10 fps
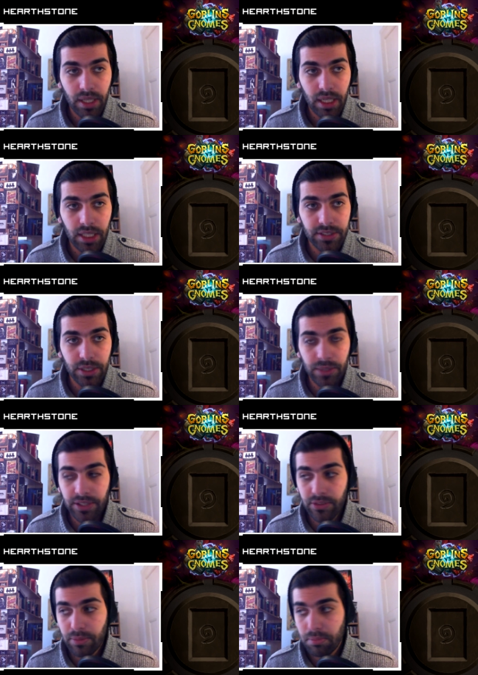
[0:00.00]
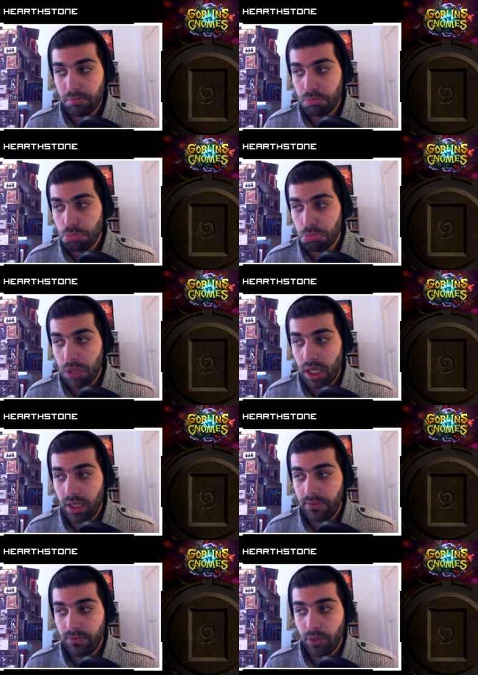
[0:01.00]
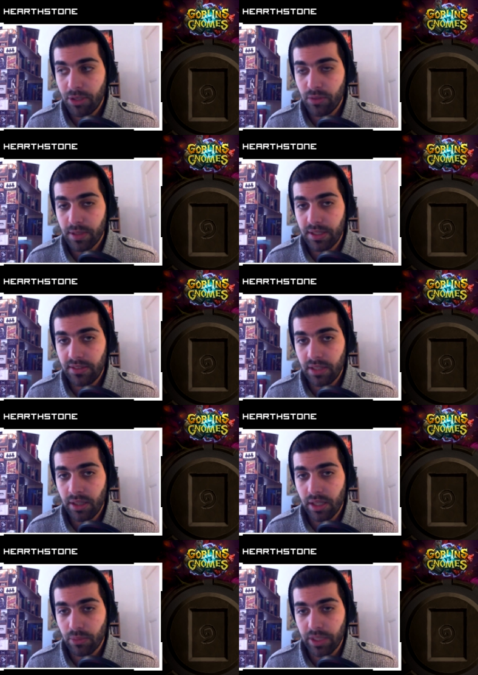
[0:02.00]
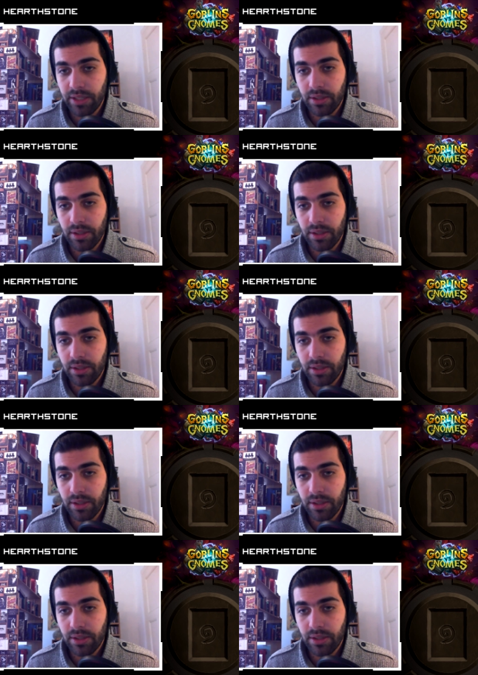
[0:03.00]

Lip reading: Hearthstone is for the most part designed that way.